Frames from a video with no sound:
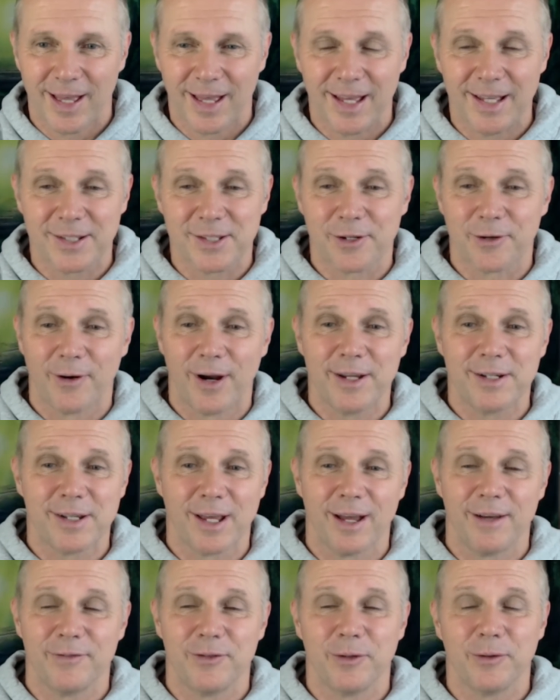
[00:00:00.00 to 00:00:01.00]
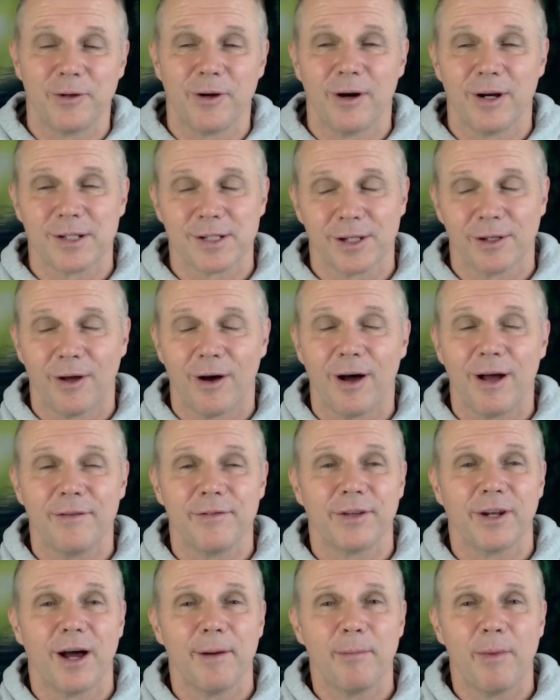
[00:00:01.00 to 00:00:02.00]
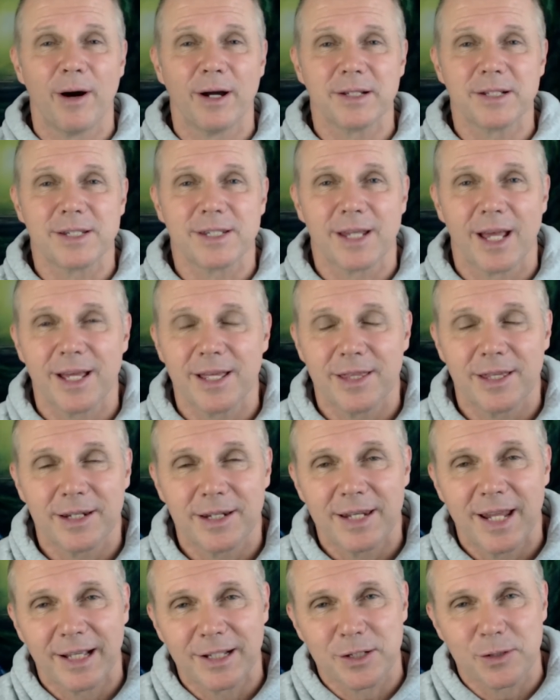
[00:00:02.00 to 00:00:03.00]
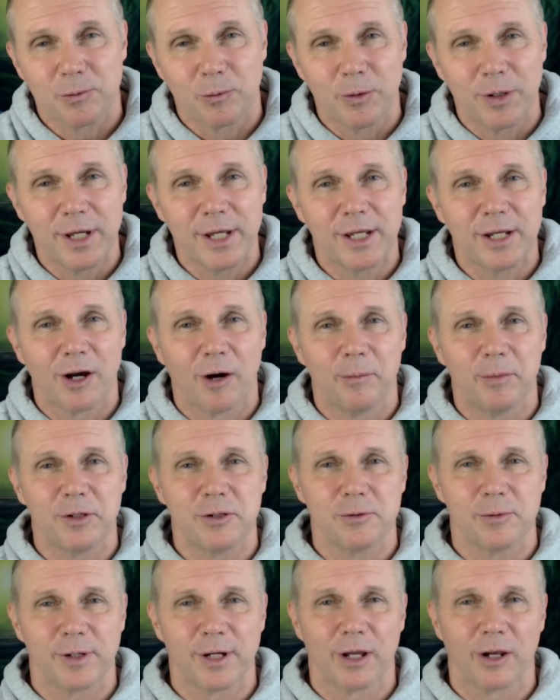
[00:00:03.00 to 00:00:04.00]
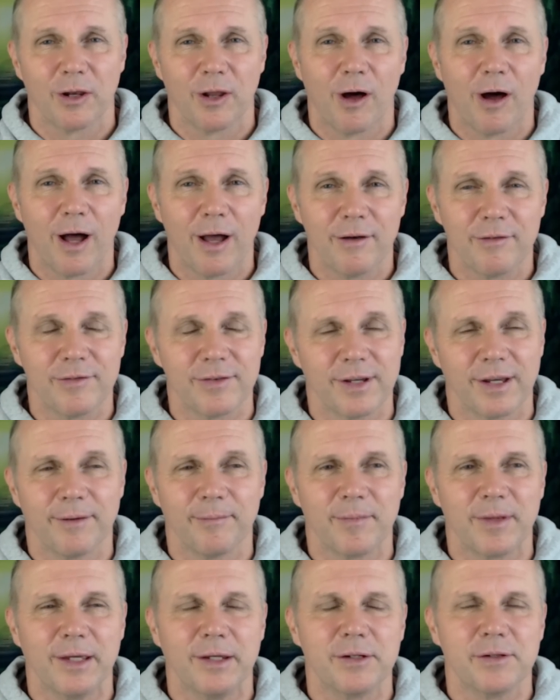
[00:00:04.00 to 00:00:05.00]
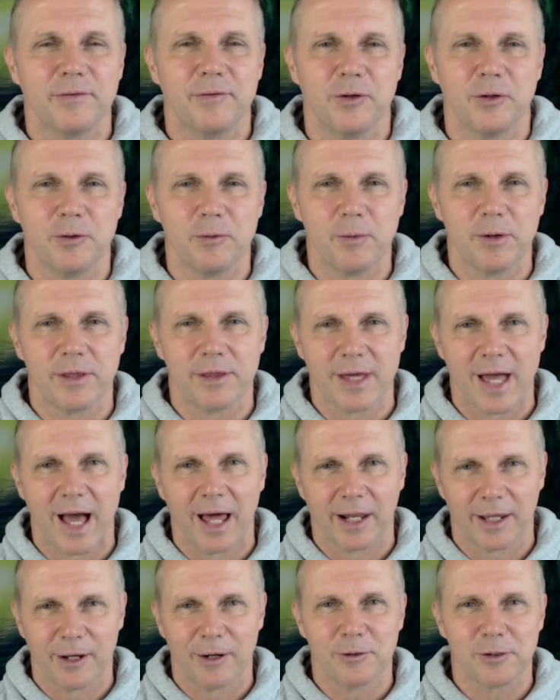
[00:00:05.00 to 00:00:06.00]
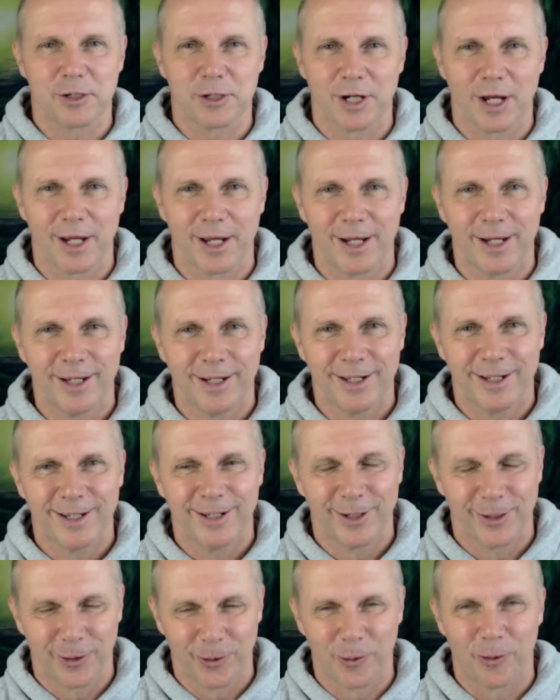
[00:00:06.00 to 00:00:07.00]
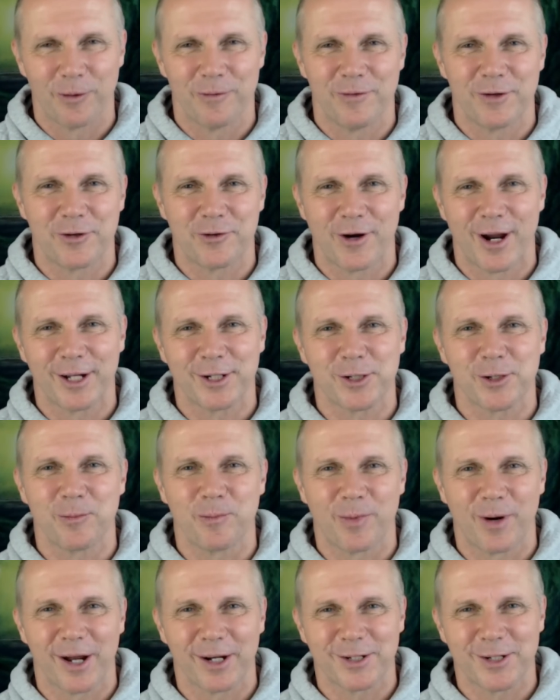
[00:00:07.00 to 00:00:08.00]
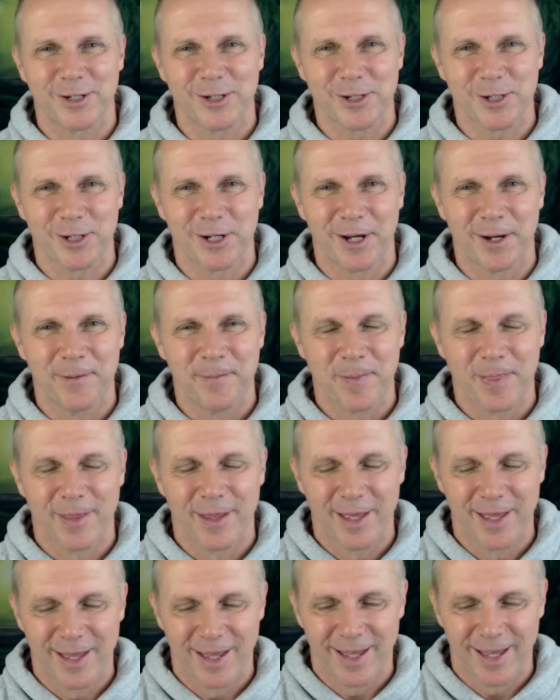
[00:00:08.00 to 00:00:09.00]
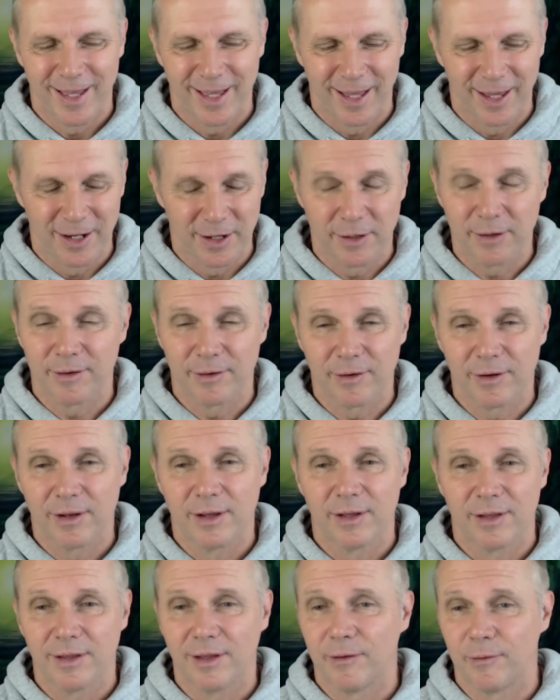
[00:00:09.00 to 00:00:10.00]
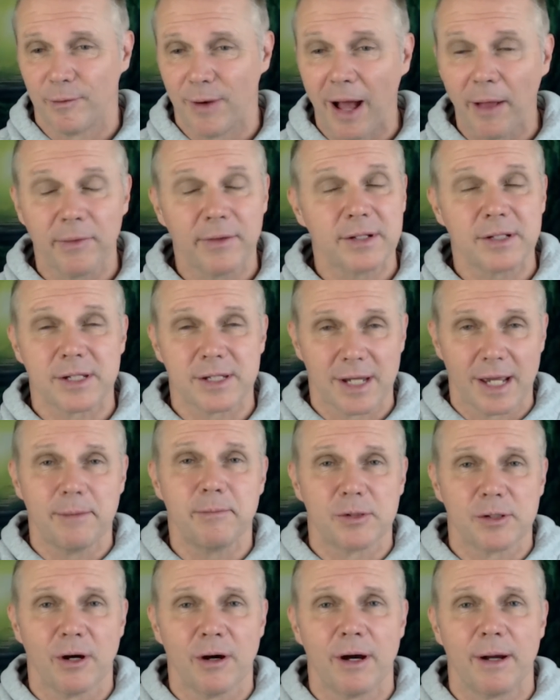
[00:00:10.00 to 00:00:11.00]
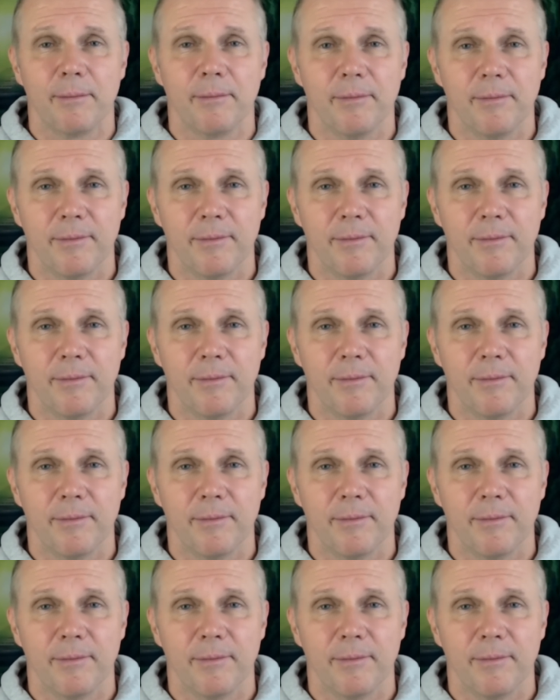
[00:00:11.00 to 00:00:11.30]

It's great to have you guys live, and I might say that next week I'll be doing a live interview with Ali O'Shea, Law of Attraction practitioner, and around this same time.